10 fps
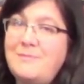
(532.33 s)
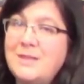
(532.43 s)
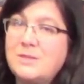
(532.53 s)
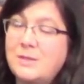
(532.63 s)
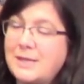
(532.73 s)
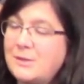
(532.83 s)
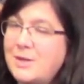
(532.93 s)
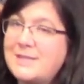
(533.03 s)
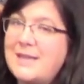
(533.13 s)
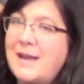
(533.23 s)
So like
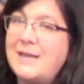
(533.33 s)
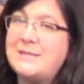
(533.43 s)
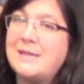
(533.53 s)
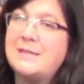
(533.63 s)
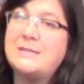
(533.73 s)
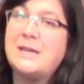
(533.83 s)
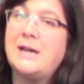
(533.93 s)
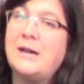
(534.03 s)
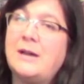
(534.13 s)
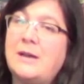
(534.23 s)
Lori said, I did
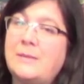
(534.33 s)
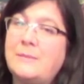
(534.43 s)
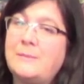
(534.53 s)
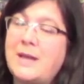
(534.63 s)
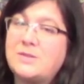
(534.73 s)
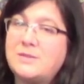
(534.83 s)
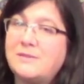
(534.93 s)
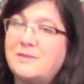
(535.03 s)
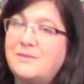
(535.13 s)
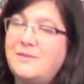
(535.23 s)
a Master's
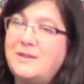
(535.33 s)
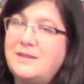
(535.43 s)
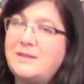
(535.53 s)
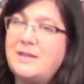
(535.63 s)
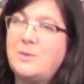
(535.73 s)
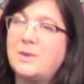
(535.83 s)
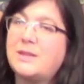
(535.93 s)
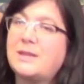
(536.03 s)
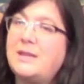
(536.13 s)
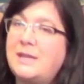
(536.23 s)
of Divinity with
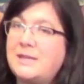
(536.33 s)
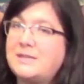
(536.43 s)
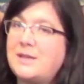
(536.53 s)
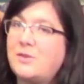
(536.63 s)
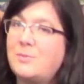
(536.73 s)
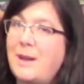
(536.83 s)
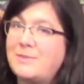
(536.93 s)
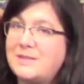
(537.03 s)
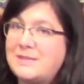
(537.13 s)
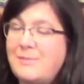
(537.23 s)
the Canadian Southern
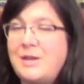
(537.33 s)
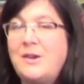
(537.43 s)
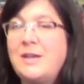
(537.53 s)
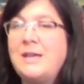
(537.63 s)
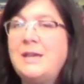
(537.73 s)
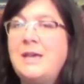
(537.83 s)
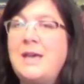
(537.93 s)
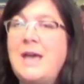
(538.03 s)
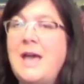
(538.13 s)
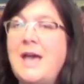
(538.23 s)
Baptist Seminary,
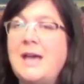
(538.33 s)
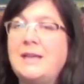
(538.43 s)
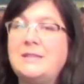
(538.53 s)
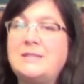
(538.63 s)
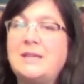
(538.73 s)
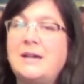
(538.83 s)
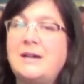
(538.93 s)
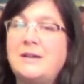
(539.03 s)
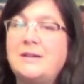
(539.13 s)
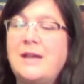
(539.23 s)
and
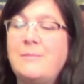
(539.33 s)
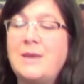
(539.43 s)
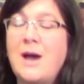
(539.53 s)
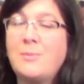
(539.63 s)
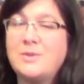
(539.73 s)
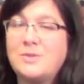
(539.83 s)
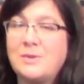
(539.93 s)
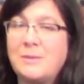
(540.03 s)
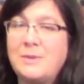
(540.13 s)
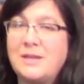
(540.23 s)
am now
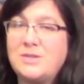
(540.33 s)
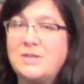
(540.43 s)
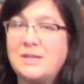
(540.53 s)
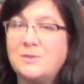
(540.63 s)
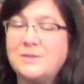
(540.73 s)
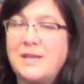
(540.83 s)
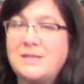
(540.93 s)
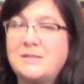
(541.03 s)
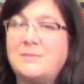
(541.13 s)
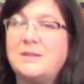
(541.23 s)
pursuing a PhD in Old
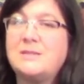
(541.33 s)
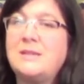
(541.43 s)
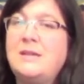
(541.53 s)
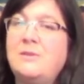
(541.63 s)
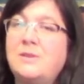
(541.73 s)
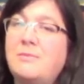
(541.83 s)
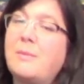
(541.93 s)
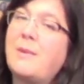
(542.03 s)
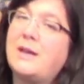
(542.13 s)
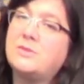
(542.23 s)
Testament with
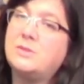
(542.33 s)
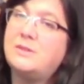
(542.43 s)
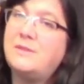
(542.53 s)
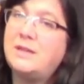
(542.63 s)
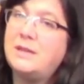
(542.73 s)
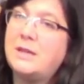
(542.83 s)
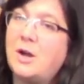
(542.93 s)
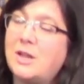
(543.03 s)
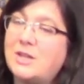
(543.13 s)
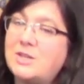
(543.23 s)
McMaster Divinity
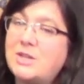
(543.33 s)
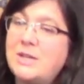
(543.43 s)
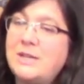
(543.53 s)
College.